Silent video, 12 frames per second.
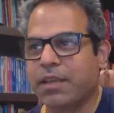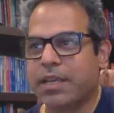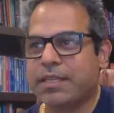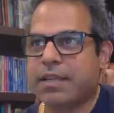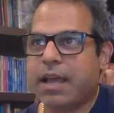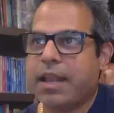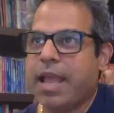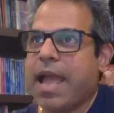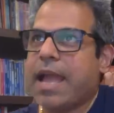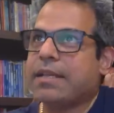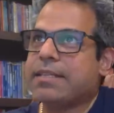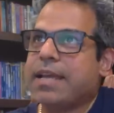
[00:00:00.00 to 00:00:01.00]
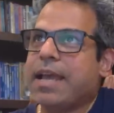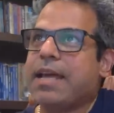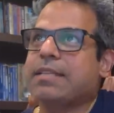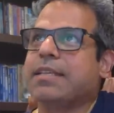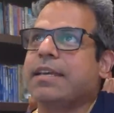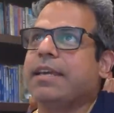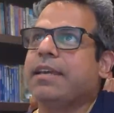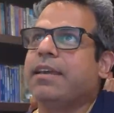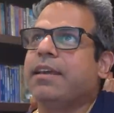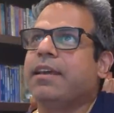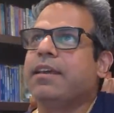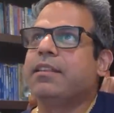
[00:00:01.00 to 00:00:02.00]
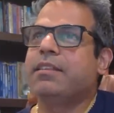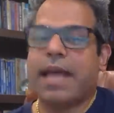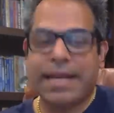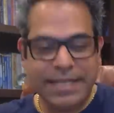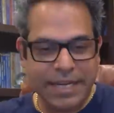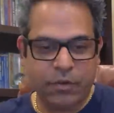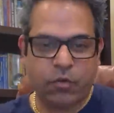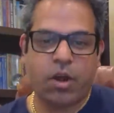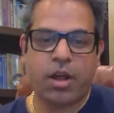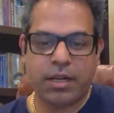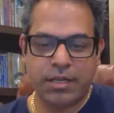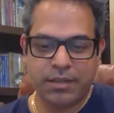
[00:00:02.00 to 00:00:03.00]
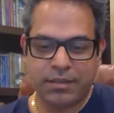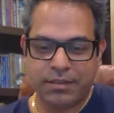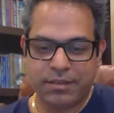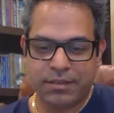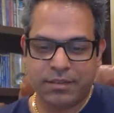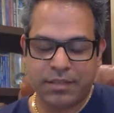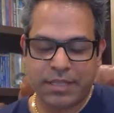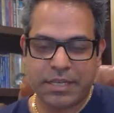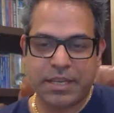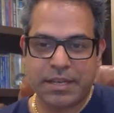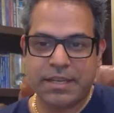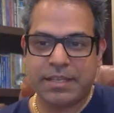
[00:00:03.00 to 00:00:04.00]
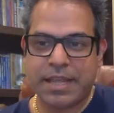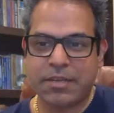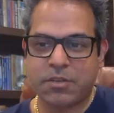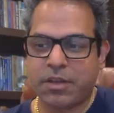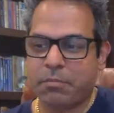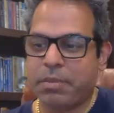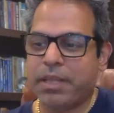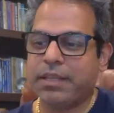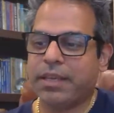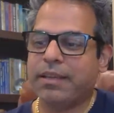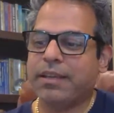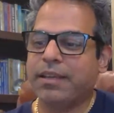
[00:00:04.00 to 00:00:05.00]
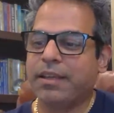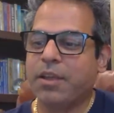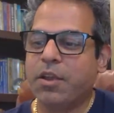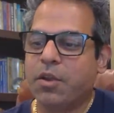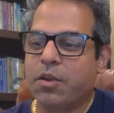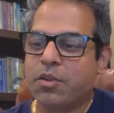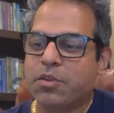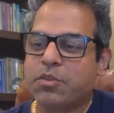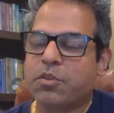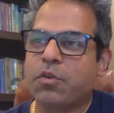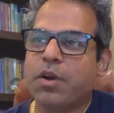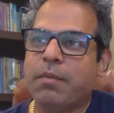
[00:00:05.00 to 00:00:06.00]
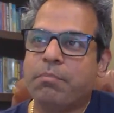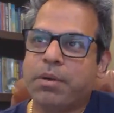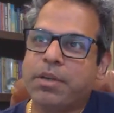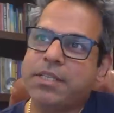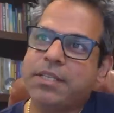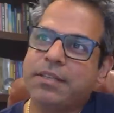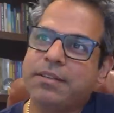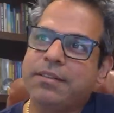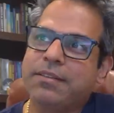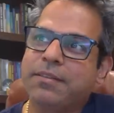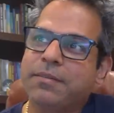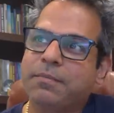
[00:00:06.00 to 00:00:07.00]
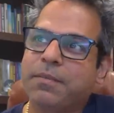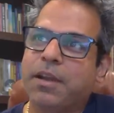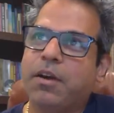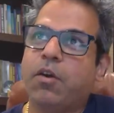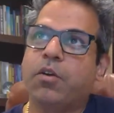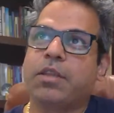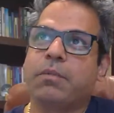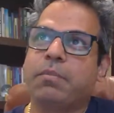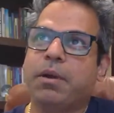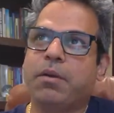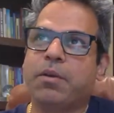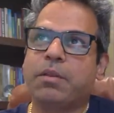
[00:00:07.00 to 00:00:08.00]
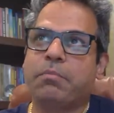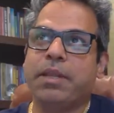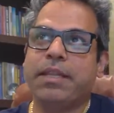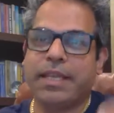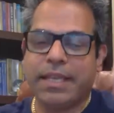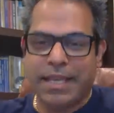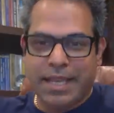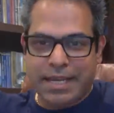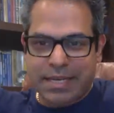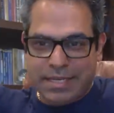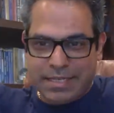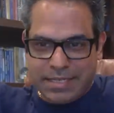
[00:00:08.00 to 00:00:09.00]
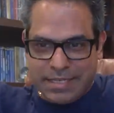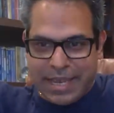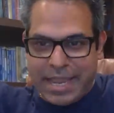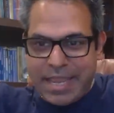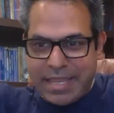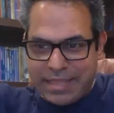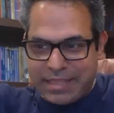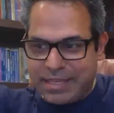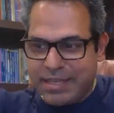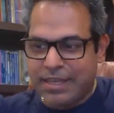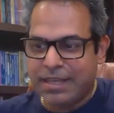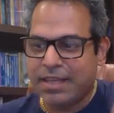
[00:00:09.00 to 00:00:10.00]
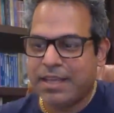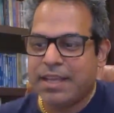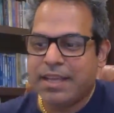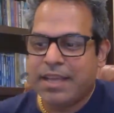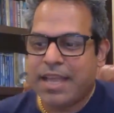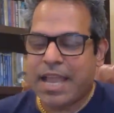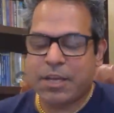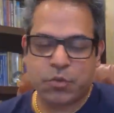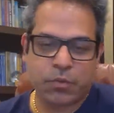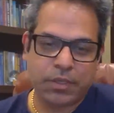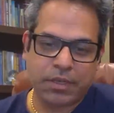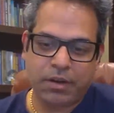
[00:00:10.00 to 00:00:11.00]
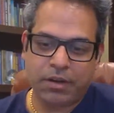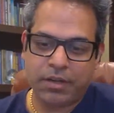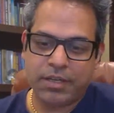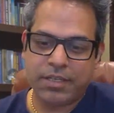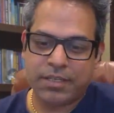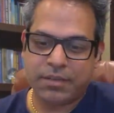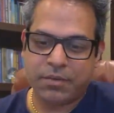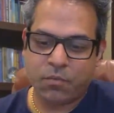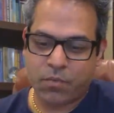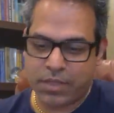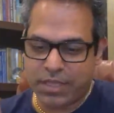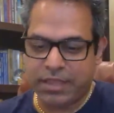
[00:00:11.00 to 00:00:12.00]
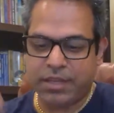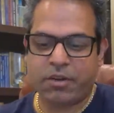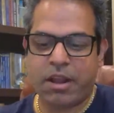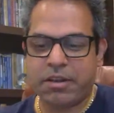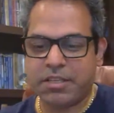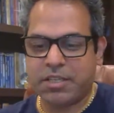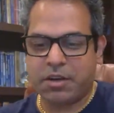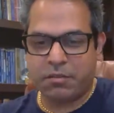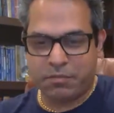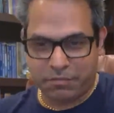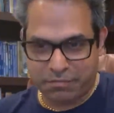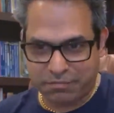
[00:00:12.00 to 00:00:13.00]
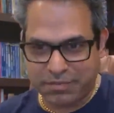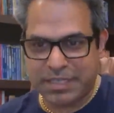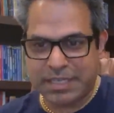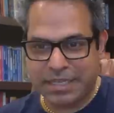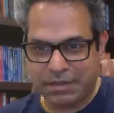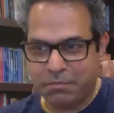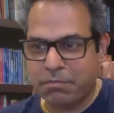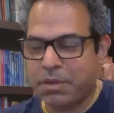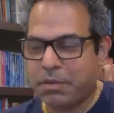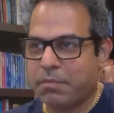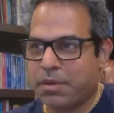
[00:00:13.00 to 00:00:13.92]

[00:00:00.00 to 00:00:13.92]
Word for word: It kind of acts as a lightning rod that that is on a building, so a person uh, or the or the building can take the actual current within the ground instead of dealing